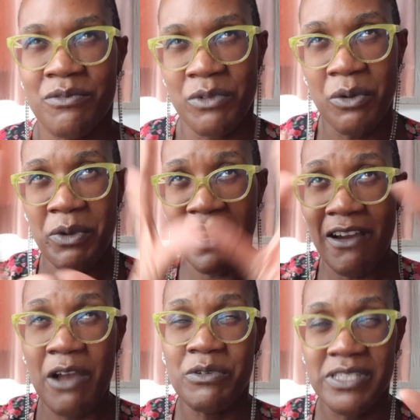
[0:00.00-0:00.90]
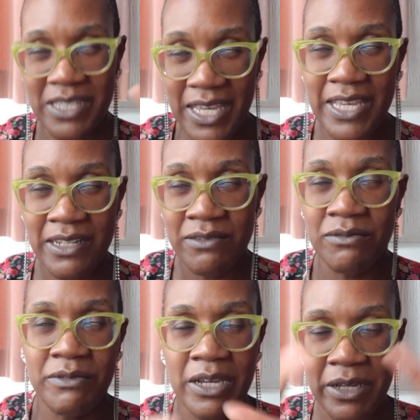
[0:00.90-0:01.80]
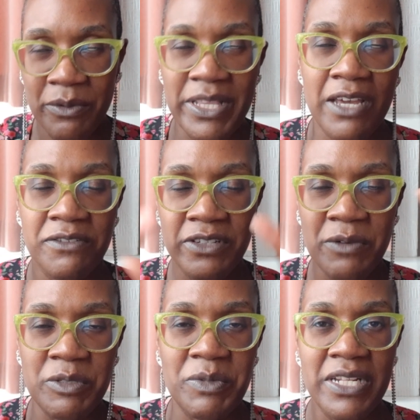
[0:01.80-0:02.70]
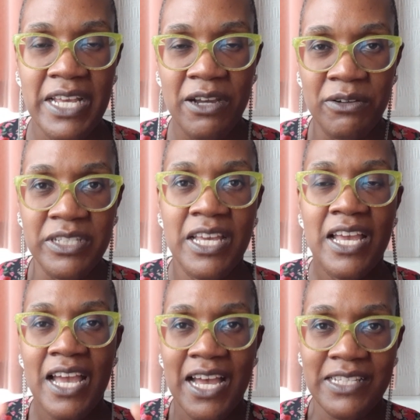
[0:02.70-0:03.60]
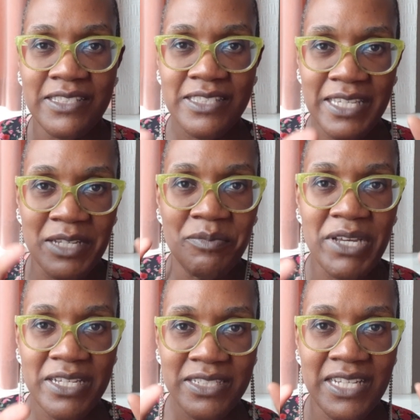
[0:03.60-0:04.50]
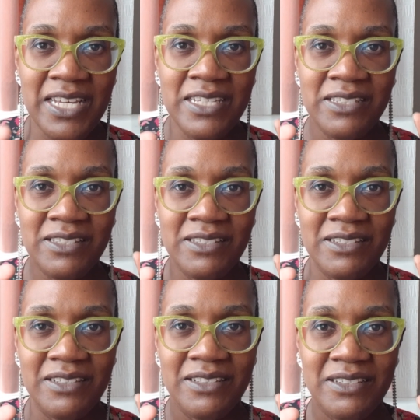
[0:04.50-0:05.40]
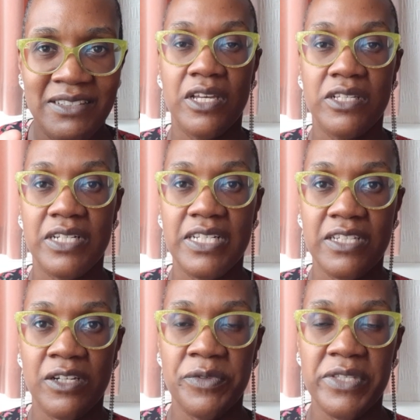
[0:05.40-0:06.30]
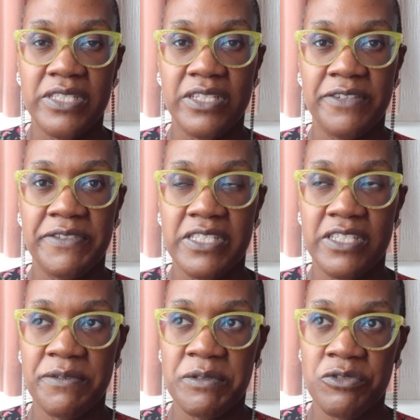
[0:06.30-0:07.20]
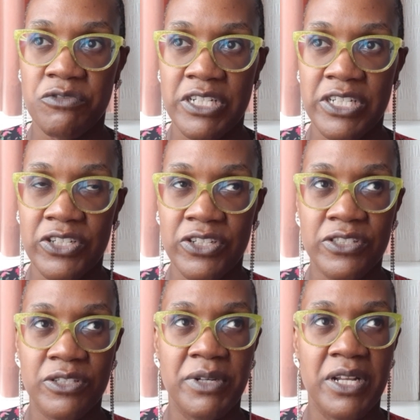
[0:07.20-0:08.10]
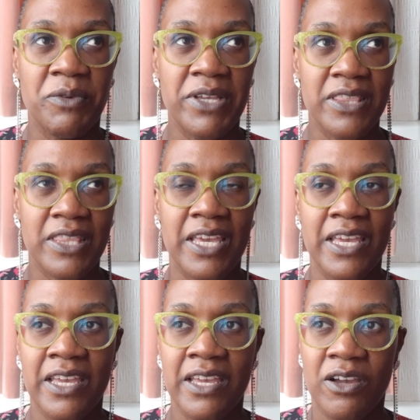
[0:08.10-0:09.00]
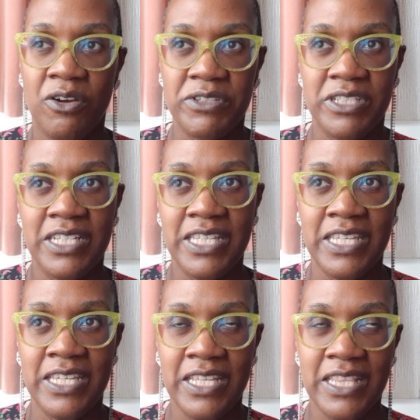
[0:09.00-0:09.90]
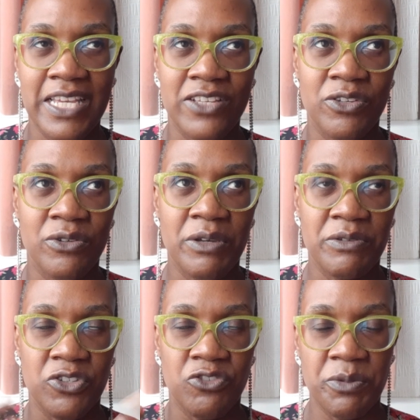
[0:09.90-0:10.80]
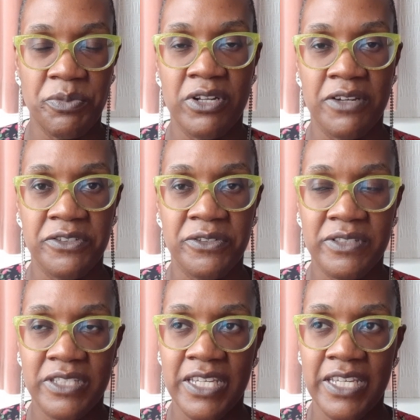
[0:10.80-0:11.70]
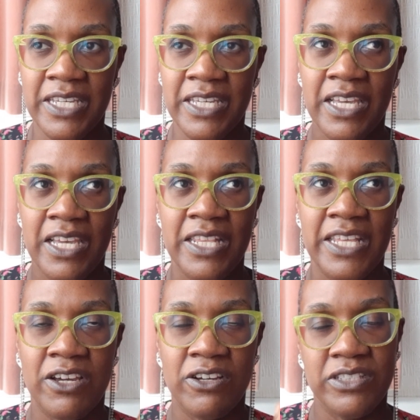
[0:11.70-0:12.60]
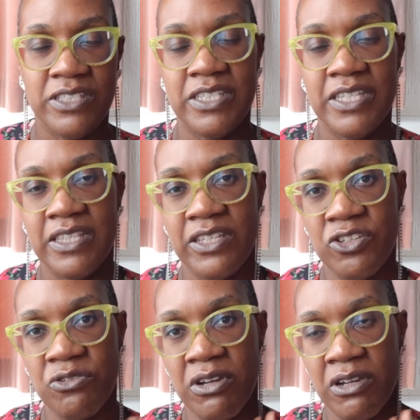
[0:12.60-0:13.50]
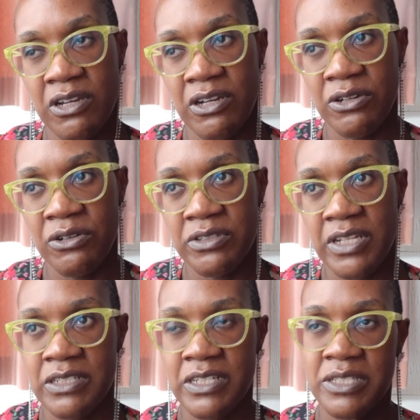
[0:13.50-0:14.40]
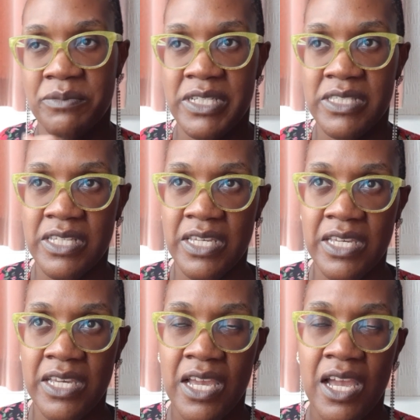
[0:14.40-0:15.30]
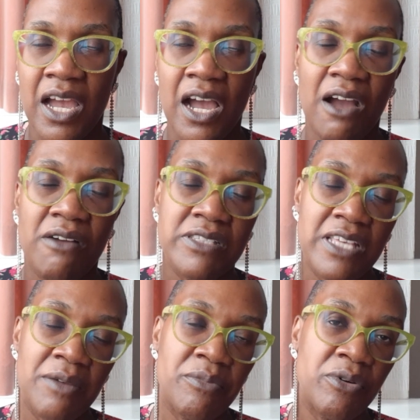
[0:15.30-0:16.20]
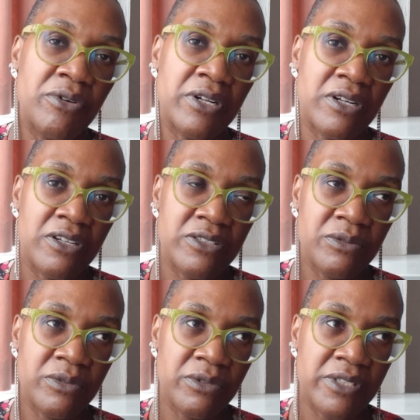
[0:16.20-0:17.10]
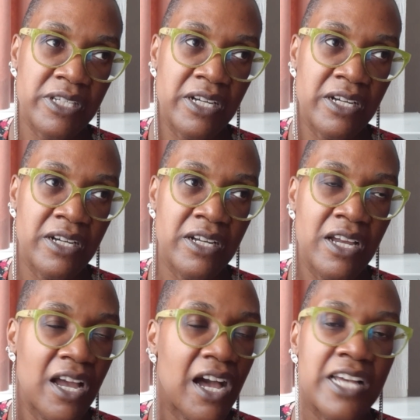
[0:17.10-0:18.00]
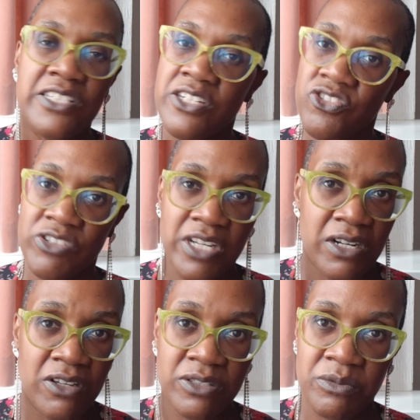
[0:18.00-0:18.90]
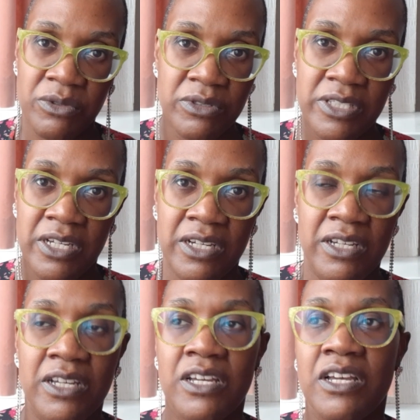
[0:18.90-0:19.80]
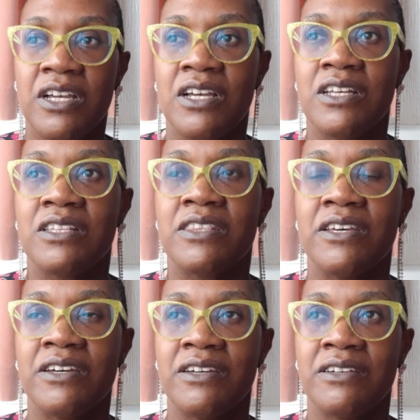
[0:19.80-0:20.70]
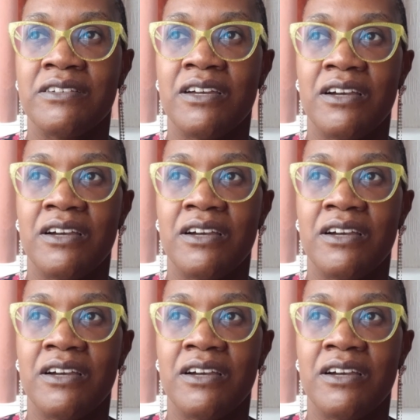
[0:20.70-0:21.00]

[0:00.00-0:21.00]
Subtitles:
well, where I was sitting, where the afternoon was being held, has seen better days. So let's start off with the service. The service was really good. So when I went there, obviously they knew it was a Groupon afternoon tea. They asked to see the QR code and I said to my seat. I was then poured a glass of water. I didn't drink that glass of water. The